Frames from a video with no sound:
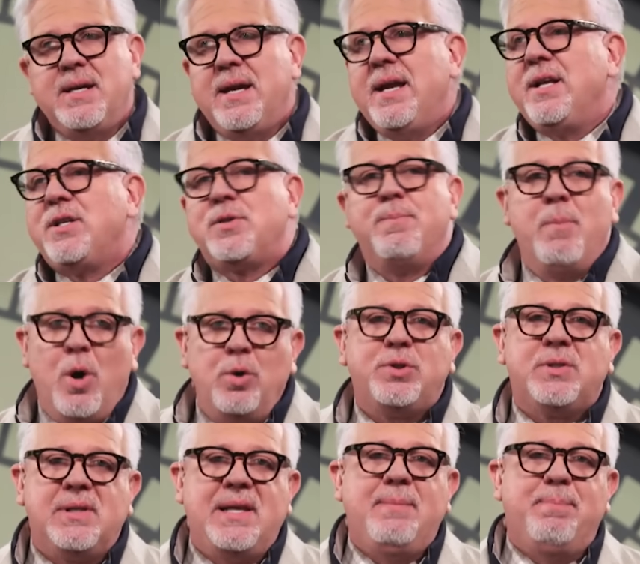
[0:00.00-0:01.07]
it's
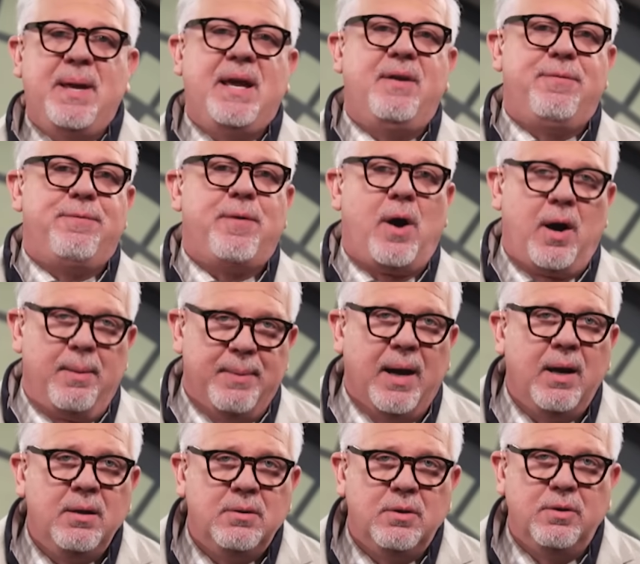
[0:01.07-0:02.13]
mostly Big
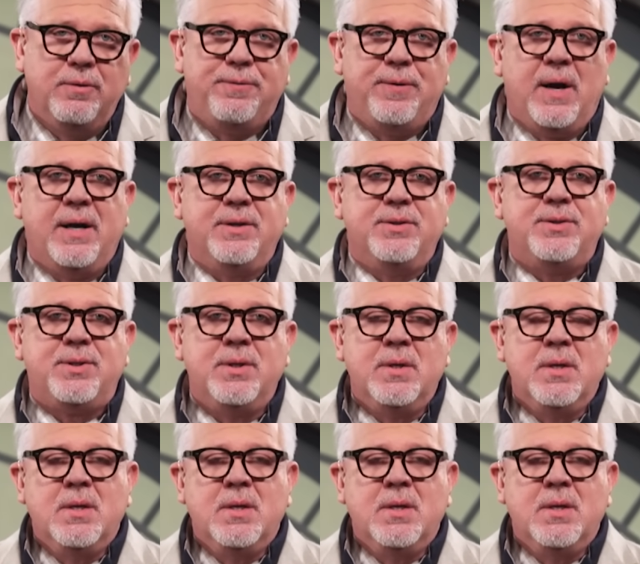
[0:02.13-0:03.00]
Pharma who funds